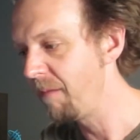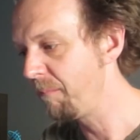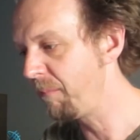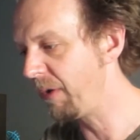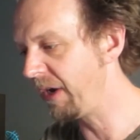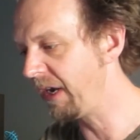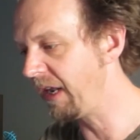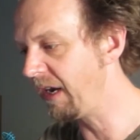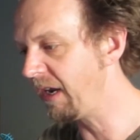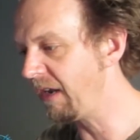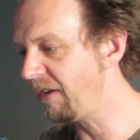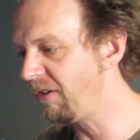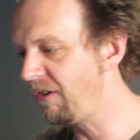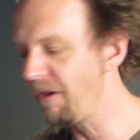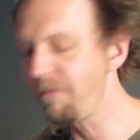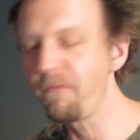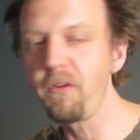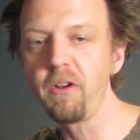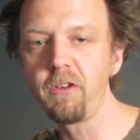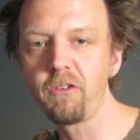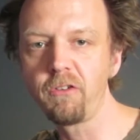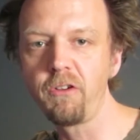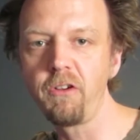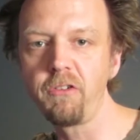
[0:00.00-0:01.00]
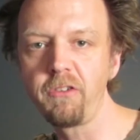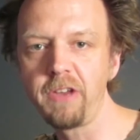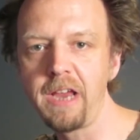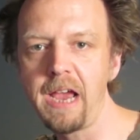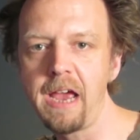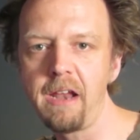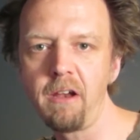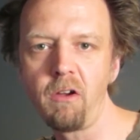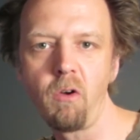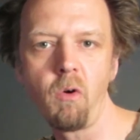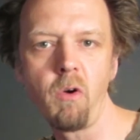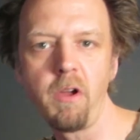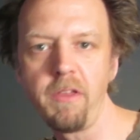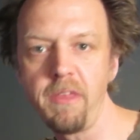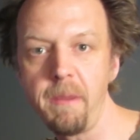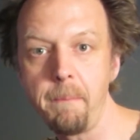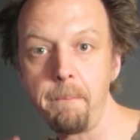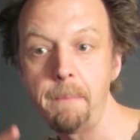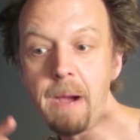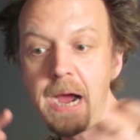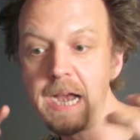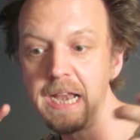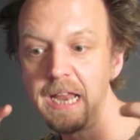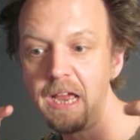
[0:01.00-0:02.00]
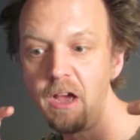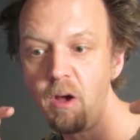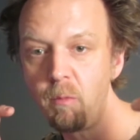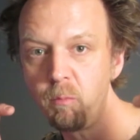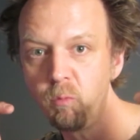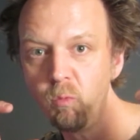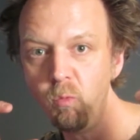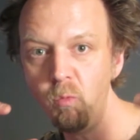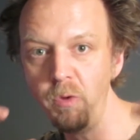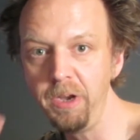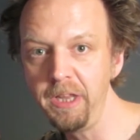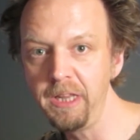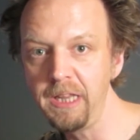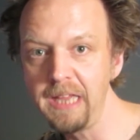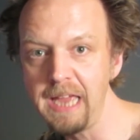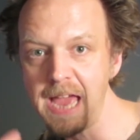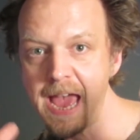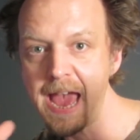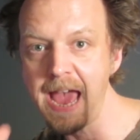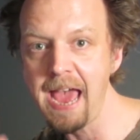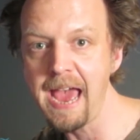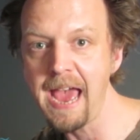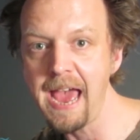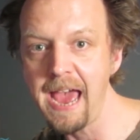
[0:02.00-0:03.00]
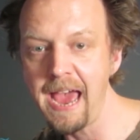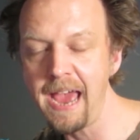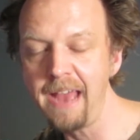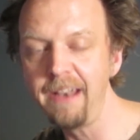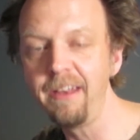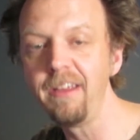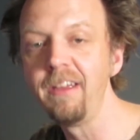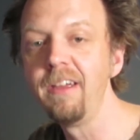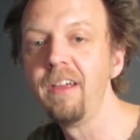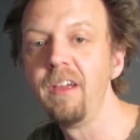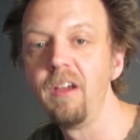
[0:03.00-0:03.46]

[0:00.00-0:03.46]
but in a different search category that might help really add